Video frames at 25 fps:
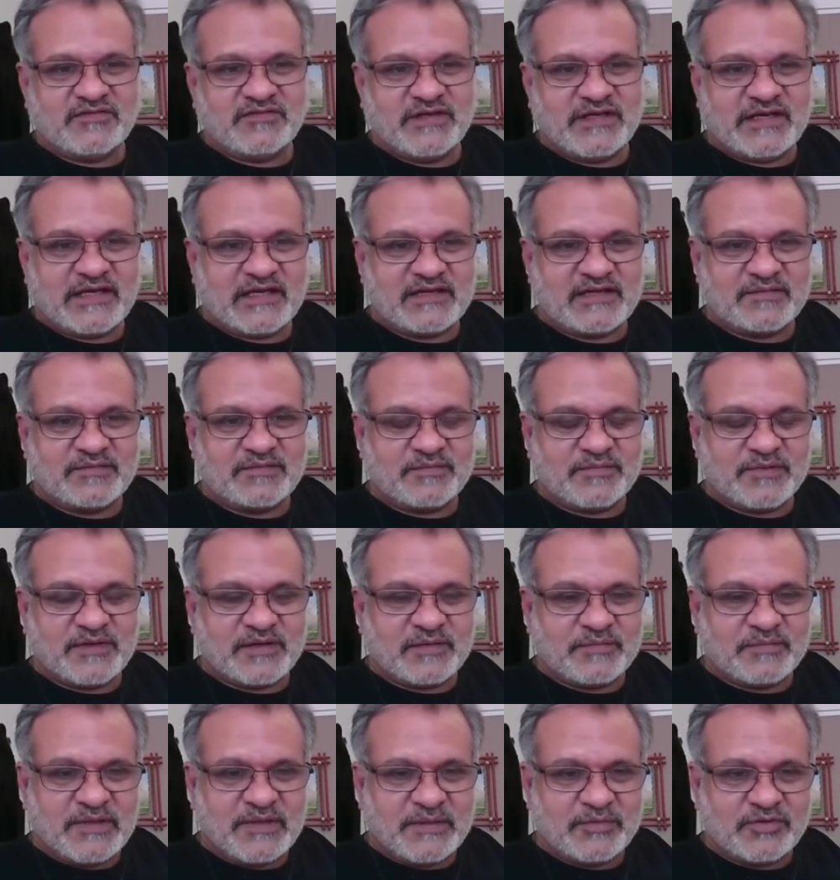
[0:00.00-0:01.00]
We had
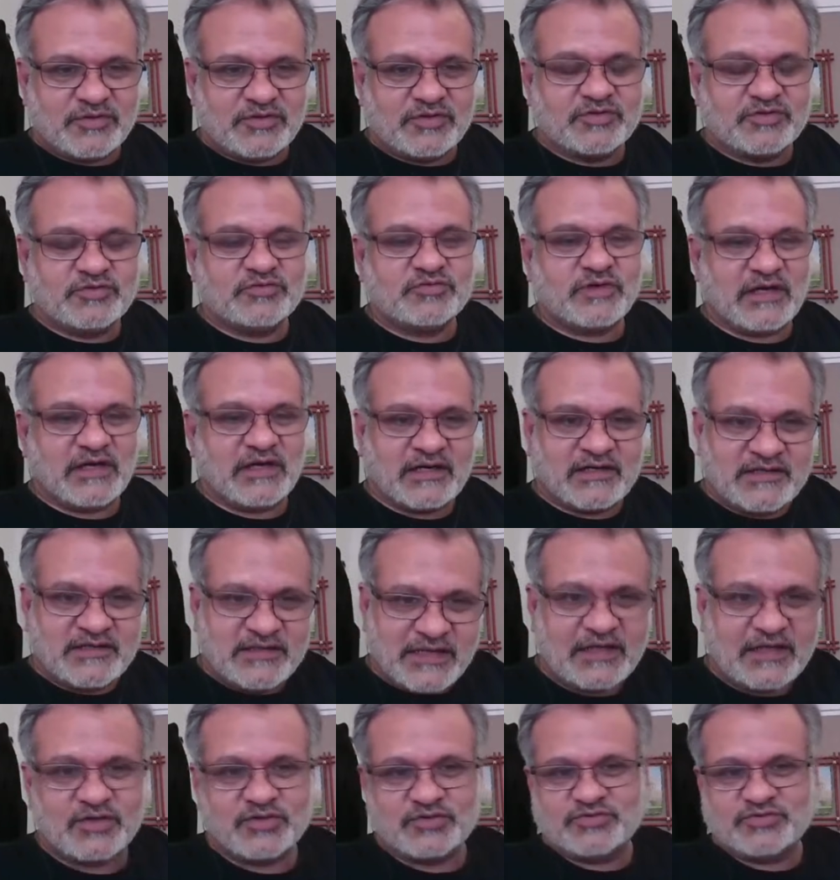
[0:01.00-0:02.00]
people who are
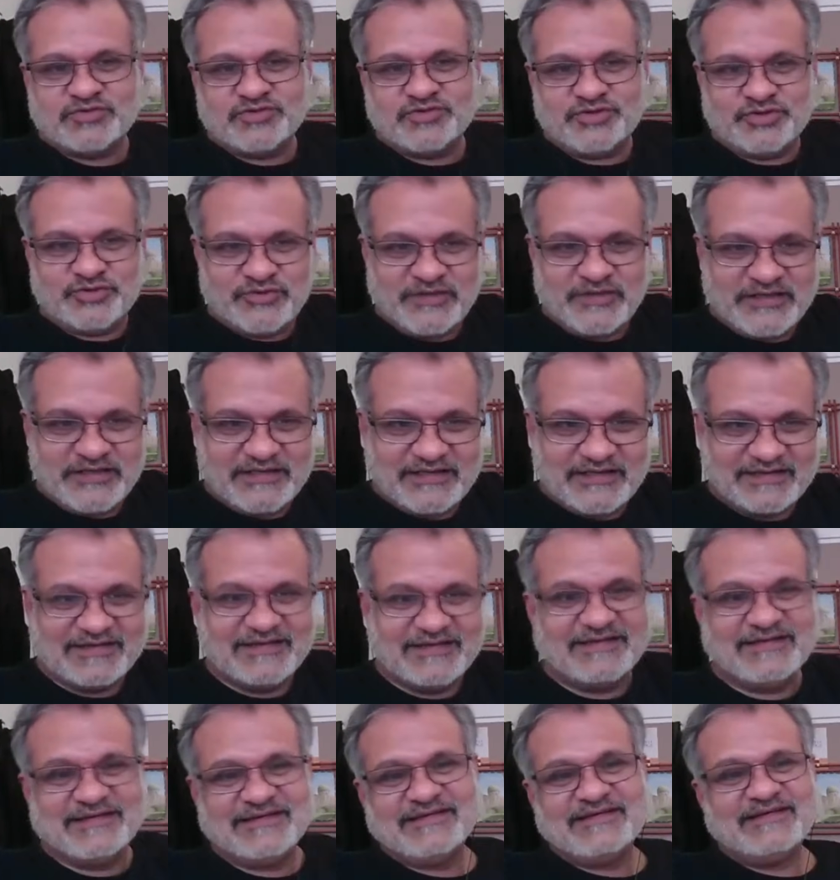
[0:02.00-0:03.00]
now your
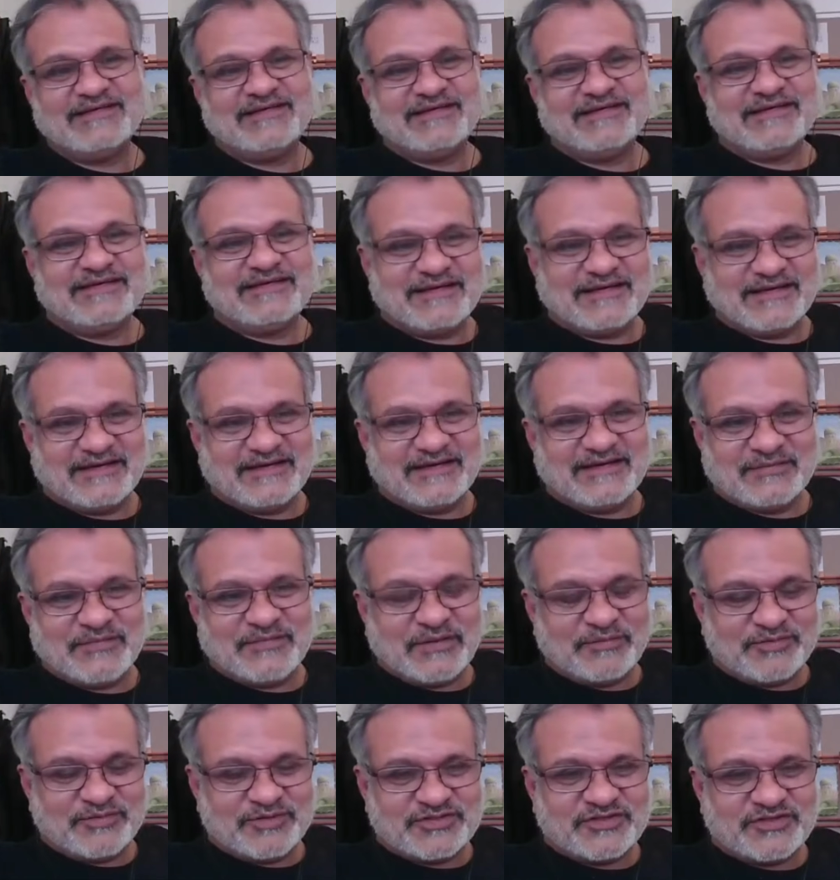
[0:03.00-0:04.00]
leading
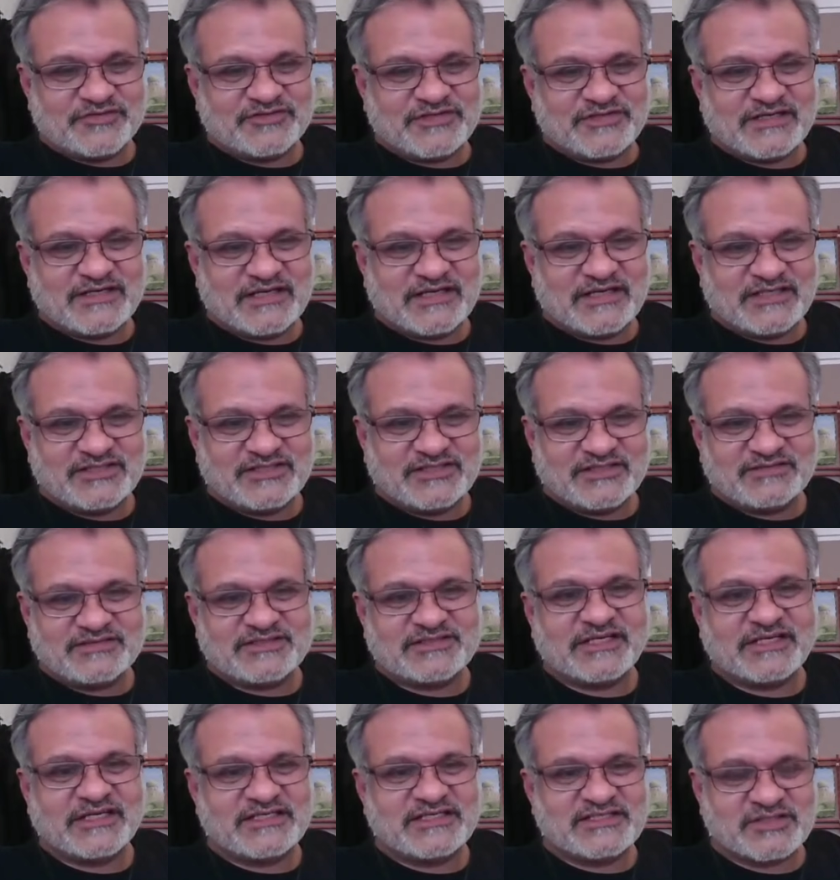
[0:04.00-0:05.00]
members of Central Asia
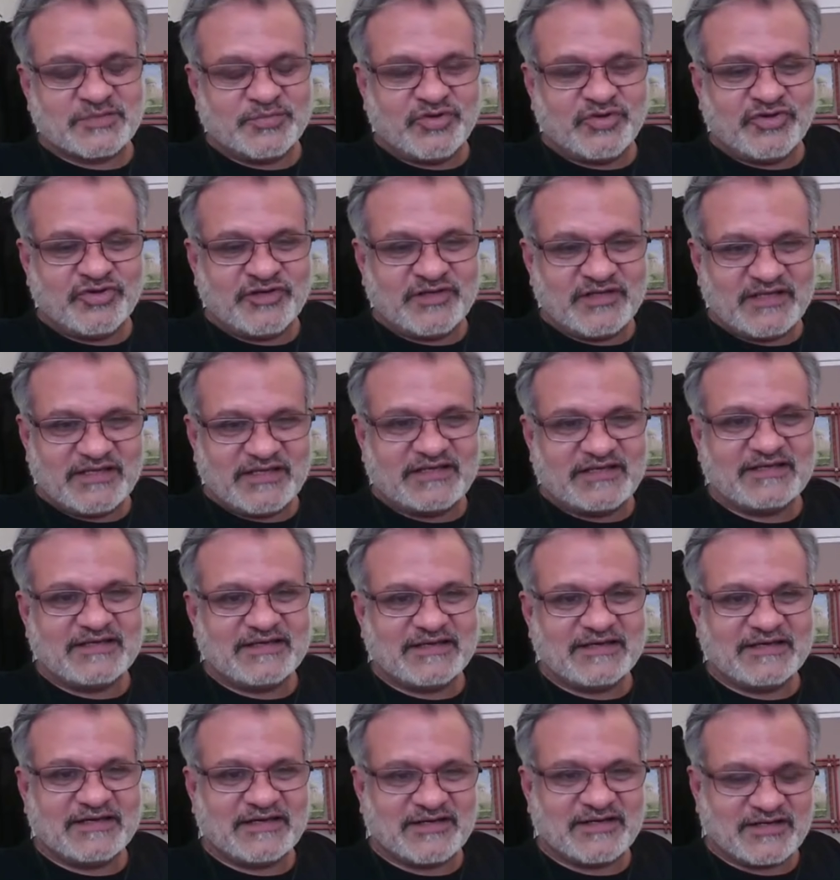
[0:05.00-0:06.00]
Studies community
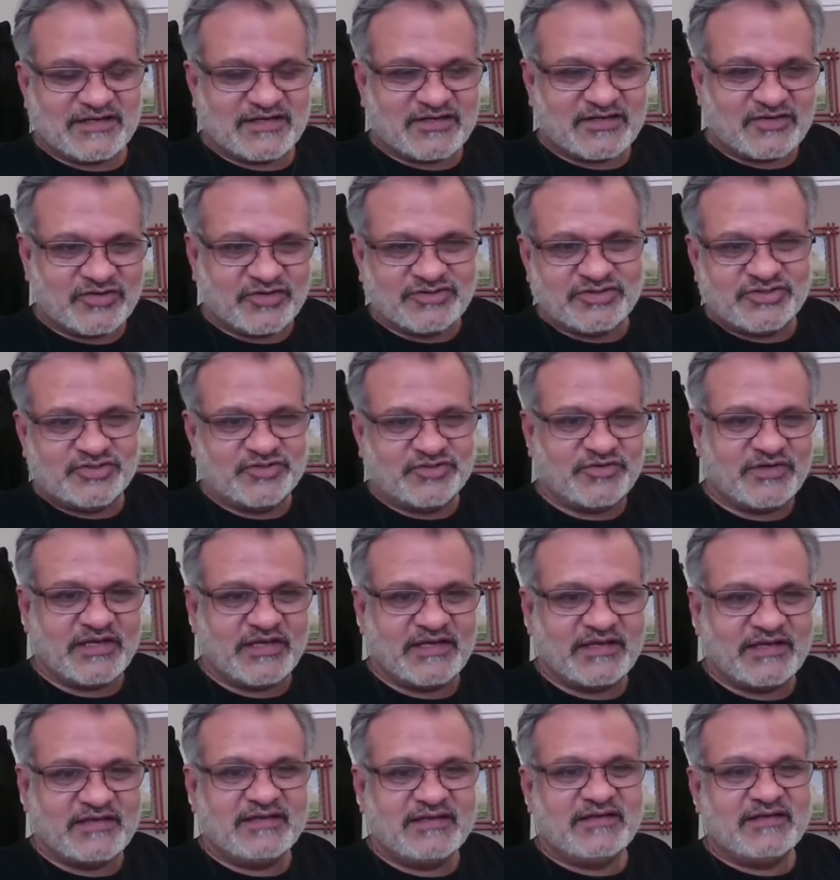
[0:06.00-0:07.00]
across the
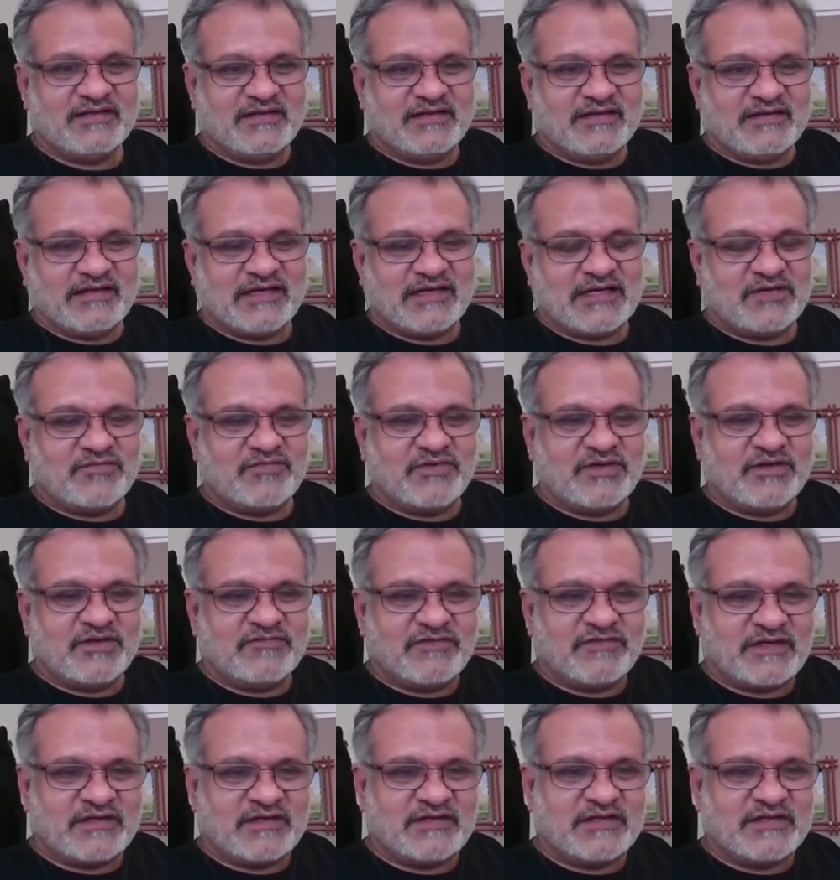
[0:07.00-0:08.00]
UK. And we
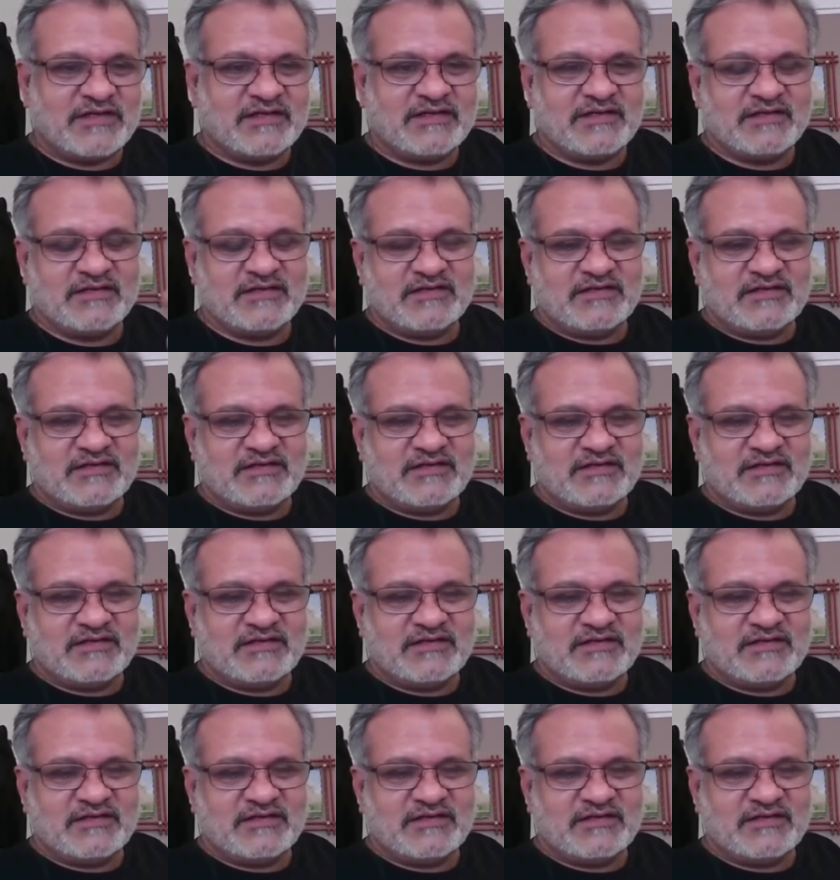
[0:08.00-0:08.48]
funded